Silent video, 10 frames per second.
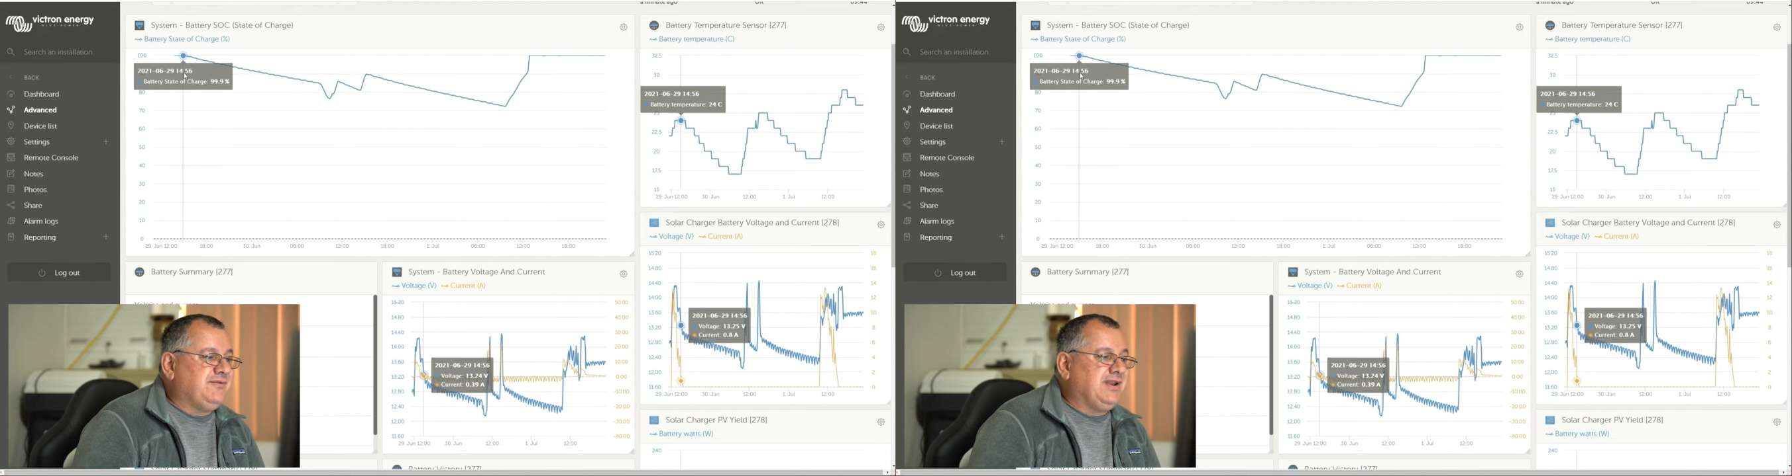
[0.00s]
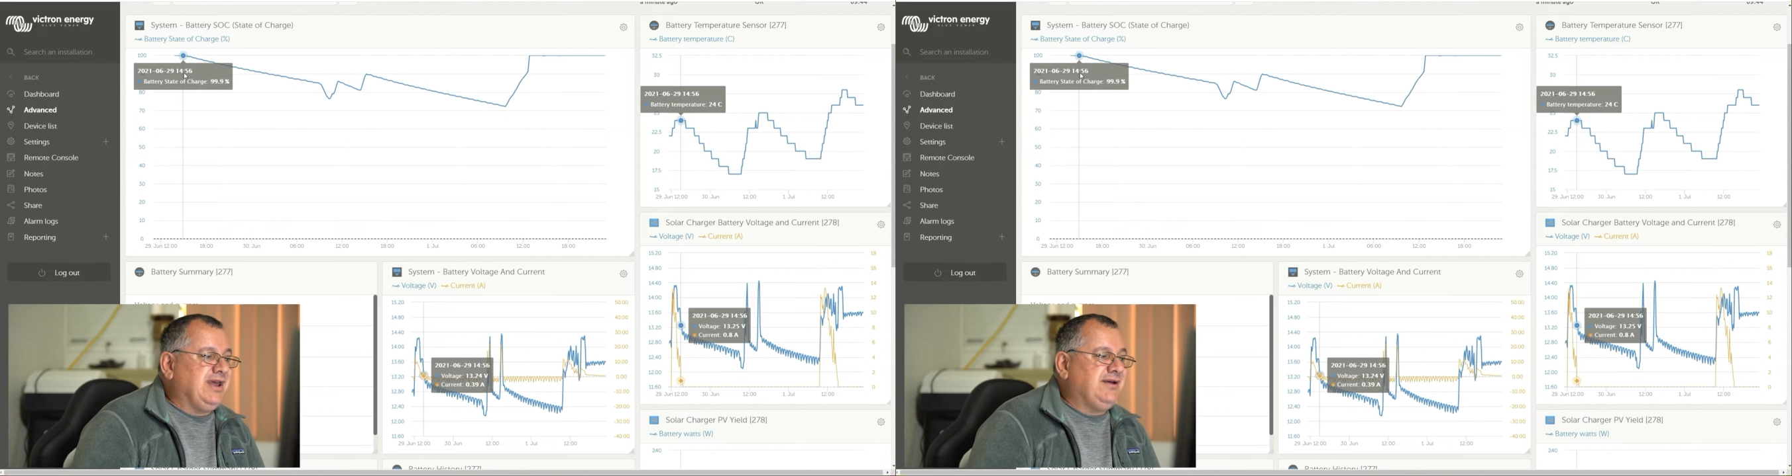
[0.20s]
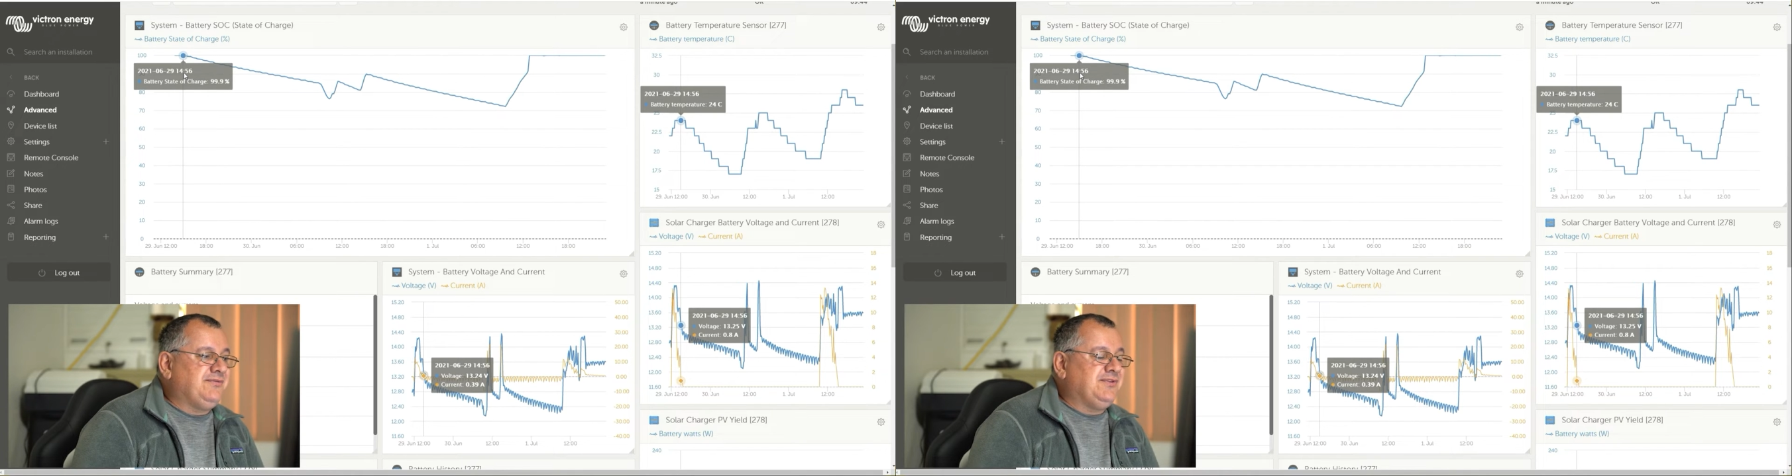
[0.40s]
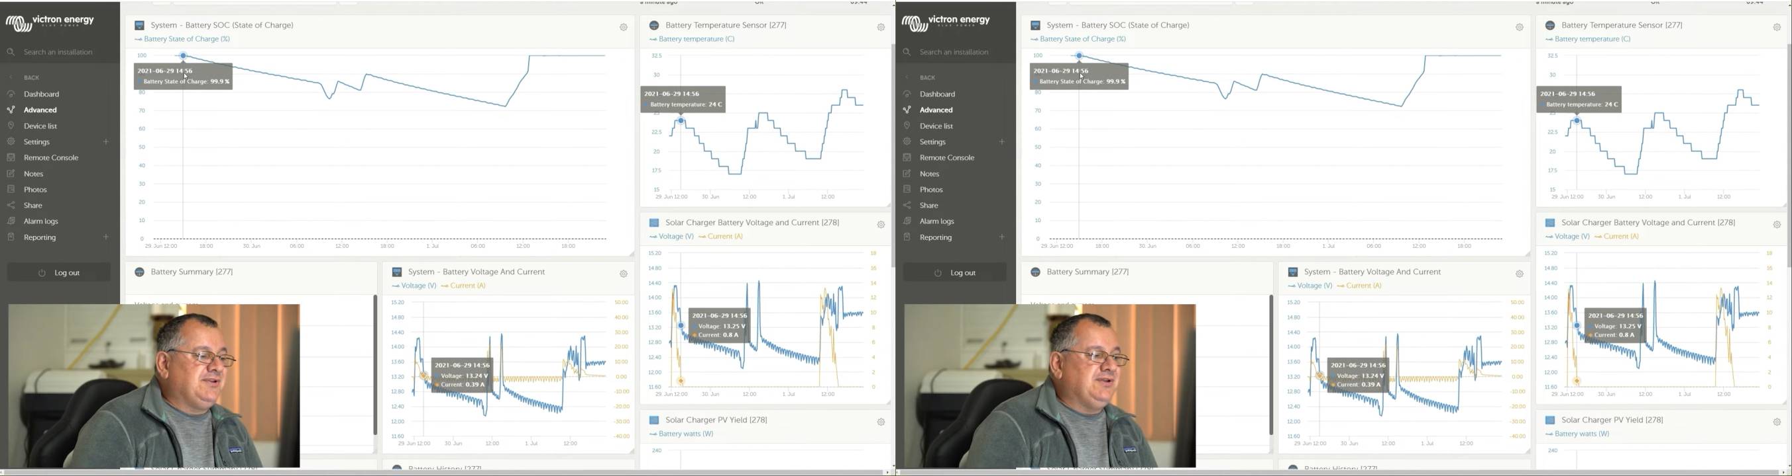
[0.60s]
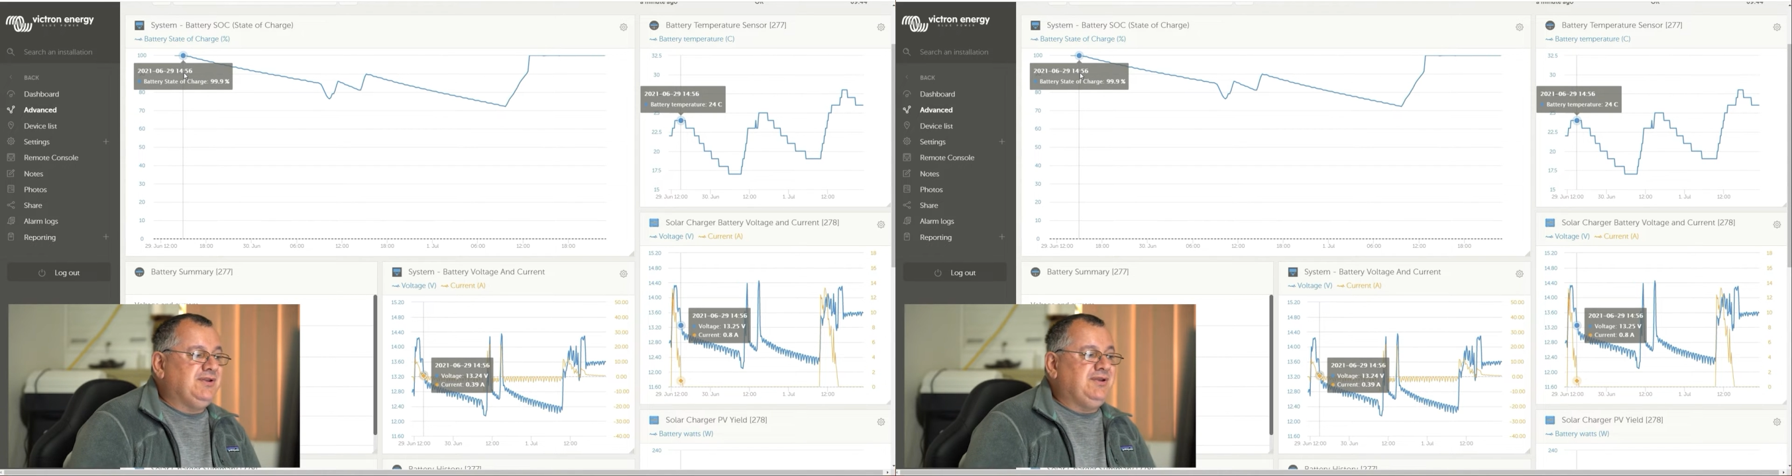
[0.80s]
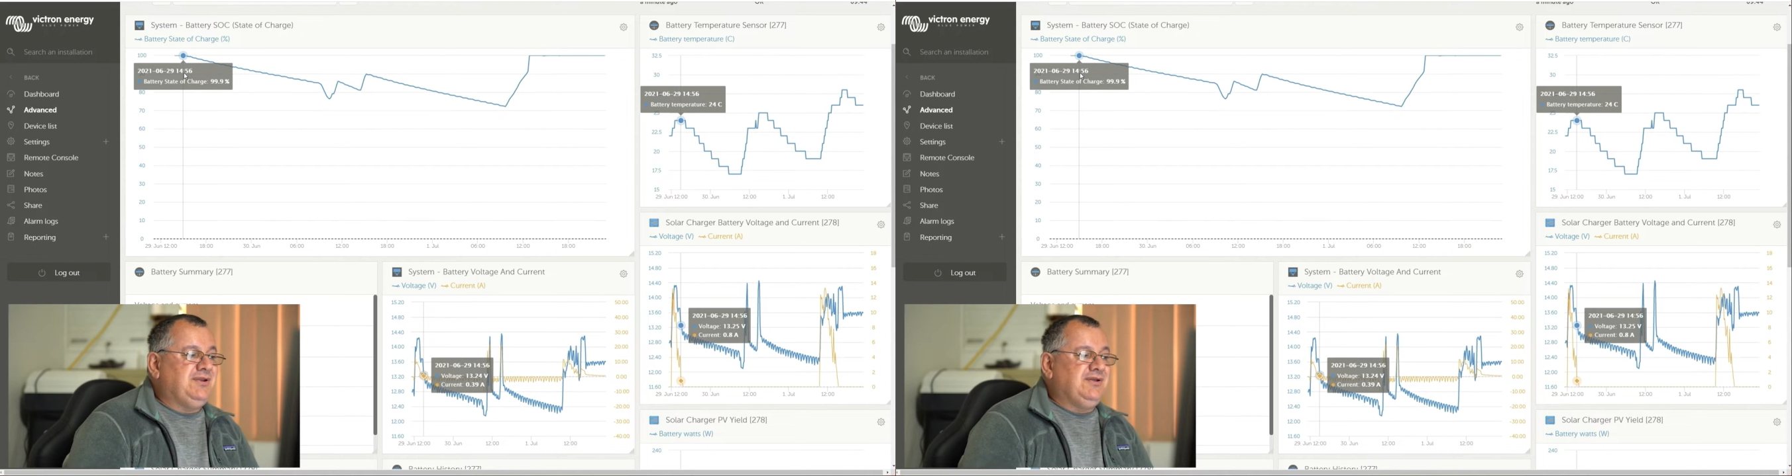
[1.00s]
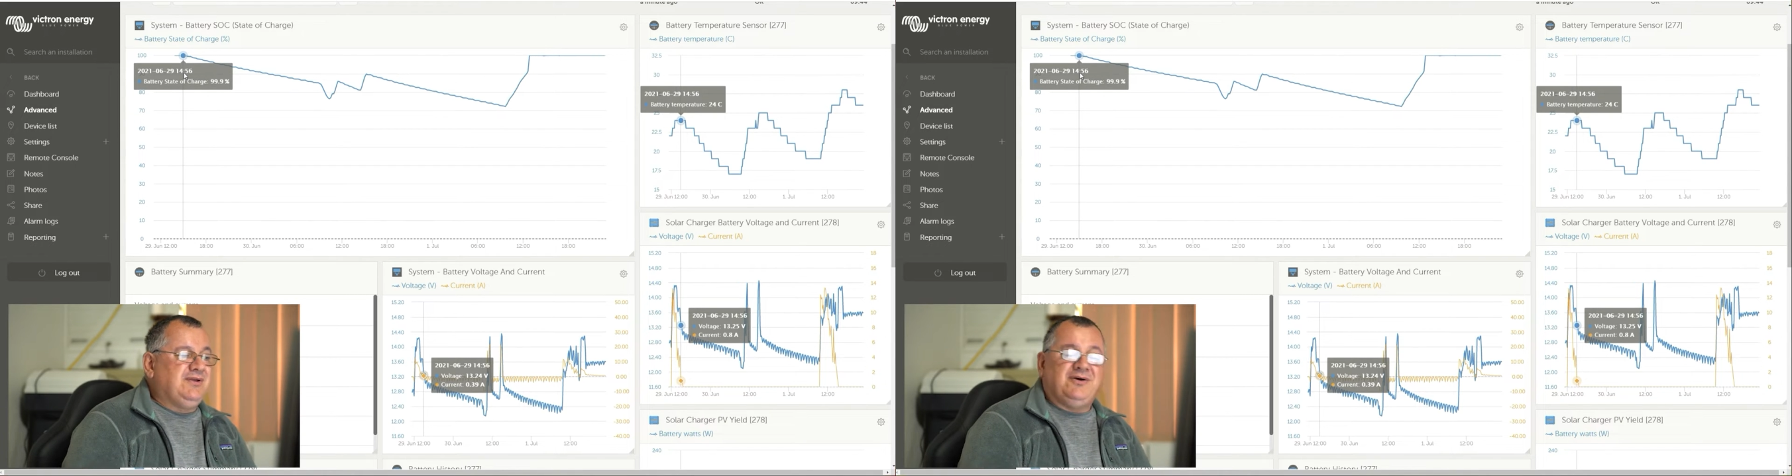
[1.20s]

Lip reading: an afternoon